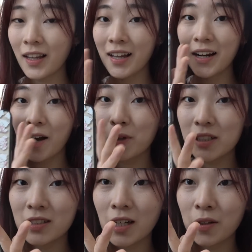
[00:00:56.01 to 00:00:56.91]
and I want
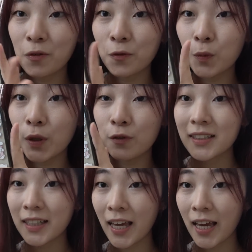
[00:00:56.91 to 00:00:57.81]
to start off with
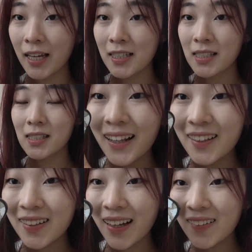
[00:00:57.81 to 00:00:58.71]
the case.
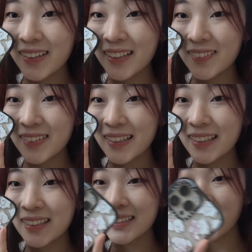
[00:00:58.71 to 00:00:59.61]
Look how cute it
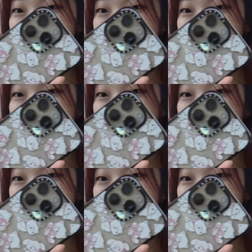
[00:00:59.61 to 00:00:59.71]
is.